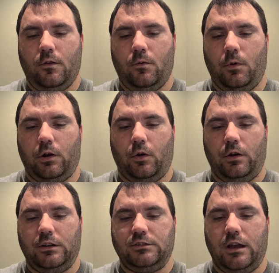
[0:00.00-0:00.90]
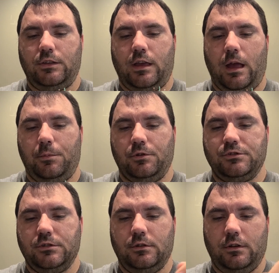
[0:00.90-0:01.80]
we're going to take the
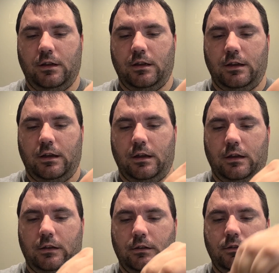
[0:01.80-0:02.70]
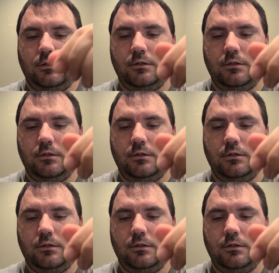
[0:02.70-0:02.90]
cables and